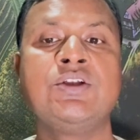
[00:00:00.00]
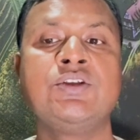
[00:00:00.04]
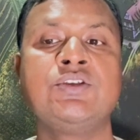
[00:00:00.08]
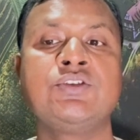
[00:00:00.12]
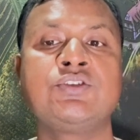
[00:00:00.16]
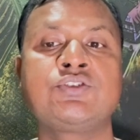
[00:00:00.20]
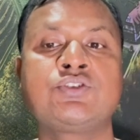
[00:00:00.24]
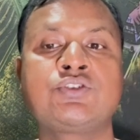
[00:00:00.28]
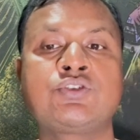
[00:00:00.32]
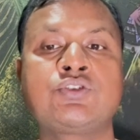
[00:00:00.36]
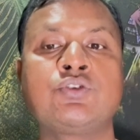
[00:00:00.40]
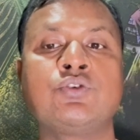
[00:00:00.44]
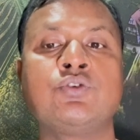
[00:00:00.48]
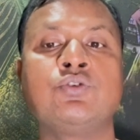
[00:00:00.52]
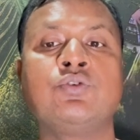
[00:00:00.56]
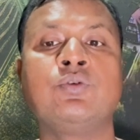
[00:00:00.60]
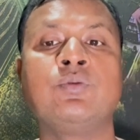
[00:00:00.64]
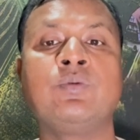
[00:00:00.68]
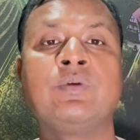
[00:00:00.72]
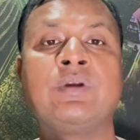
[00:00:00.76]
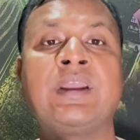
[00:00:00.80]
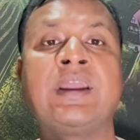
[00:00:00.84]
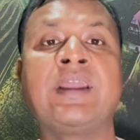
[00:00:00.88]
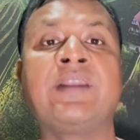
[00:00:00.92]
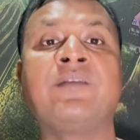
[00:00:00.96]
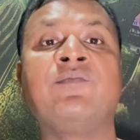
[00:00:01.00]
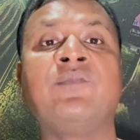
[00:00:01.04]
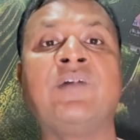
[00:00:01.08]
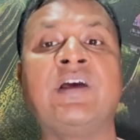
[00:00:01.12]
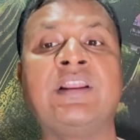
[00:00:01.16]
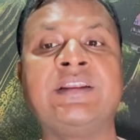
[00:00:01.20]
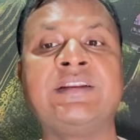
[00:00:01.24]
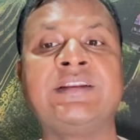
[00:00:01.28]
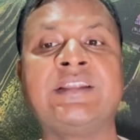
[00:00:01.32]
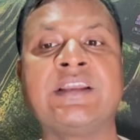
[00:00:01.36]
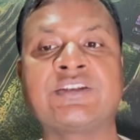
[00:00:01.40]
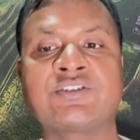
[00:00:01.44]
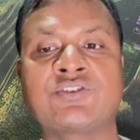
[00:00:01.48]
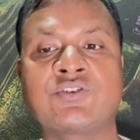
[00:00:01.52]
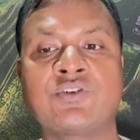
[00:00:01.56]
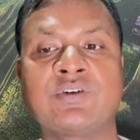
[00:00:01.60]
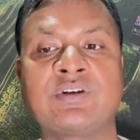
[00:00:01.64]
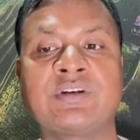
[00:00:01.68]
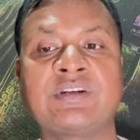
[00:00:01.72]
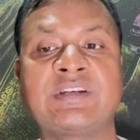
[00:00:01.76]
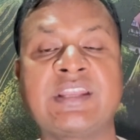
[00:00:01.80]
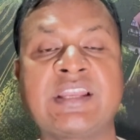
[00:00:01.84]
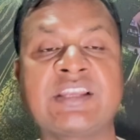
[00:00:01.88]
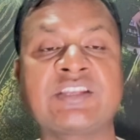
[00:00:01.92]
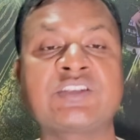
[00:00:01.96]
So and
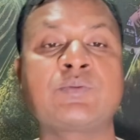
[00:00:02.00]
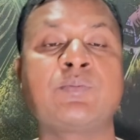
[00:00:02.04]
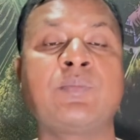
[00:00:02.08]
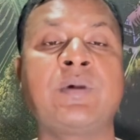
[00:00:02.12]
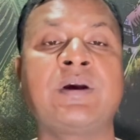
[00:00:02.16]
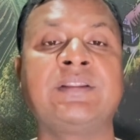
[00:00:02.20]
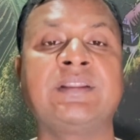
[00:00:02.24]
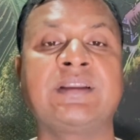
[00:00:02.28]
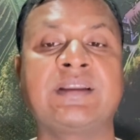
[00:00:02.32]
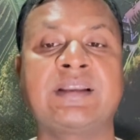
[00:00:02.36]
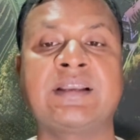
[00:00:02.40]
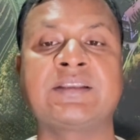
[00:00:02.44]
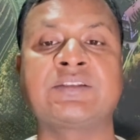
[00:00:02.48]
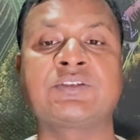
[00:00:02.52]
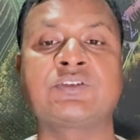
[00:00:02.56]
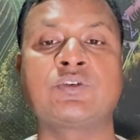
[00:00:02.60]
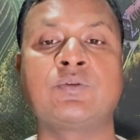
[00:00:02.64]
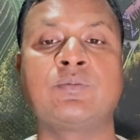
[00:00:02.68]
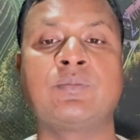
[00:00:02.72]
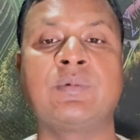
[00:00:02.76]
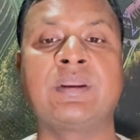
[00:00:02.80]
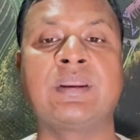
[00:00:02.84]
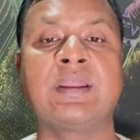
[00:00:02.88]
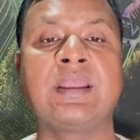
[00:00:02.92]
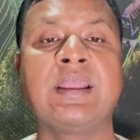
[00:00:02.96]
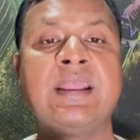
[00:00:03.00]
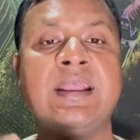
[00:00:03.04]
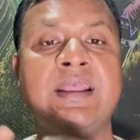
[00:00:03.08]
validation test by the customer.